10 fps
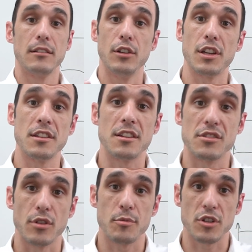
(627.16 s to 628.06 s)
look in the
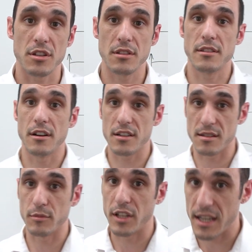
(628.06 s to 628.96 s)
description. There are
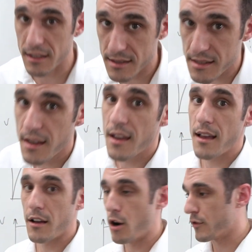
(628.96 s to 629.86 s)
some links
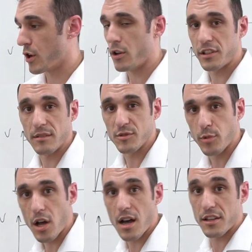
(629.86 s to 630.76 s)
over to Altium's
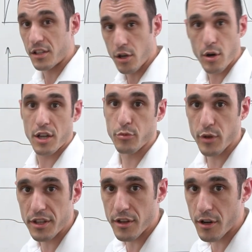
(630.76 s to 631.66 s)
blog. You can go ahead and
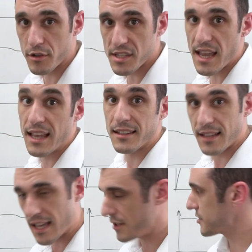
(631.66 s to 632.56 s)
read those
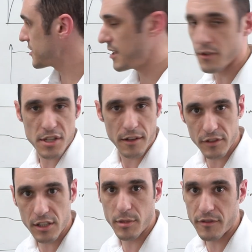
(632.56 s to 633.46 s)
and get your, give yourself
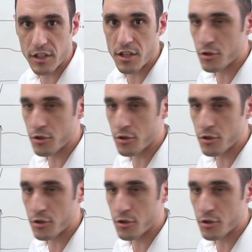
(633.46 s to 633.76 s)
a little bit of an